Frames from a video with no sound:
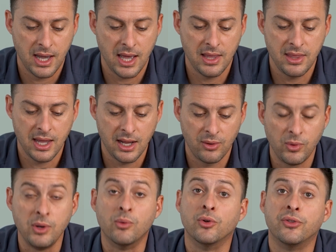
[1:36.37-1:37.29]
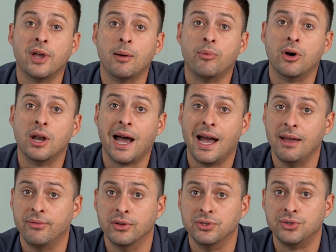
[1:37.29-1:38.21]
And then we will tap on
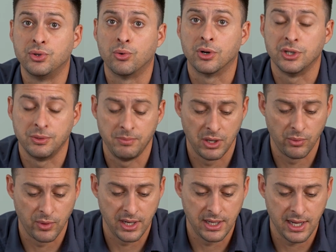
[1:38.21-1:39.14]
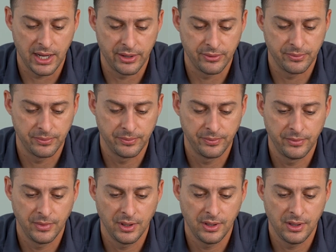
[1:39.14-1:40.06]
iPhone storage midway down.
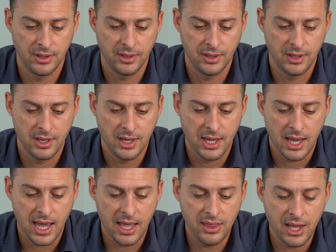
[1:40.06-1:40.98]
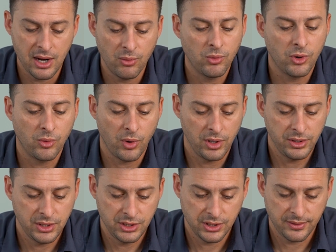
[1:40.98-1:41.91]
And then we'll want
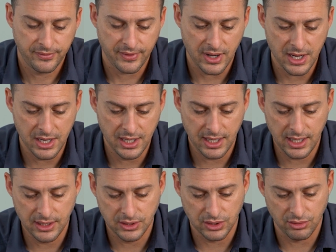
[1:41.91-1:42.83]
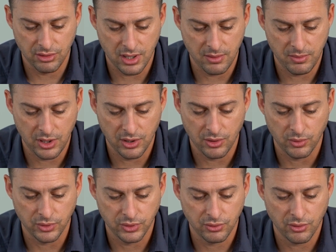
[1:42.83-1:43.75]
to just find Instagram here.
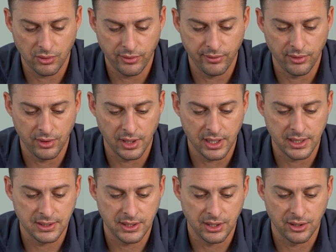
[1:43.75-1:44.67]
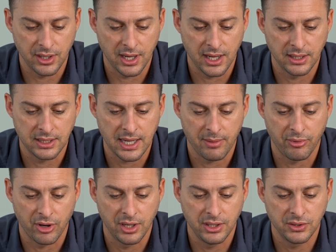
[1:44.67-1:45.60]
We'll scroll through the list here and tap
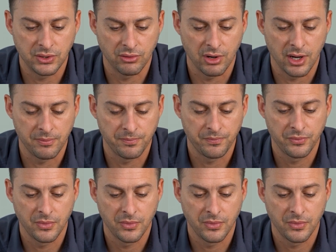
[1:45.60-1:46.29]
on Instagram.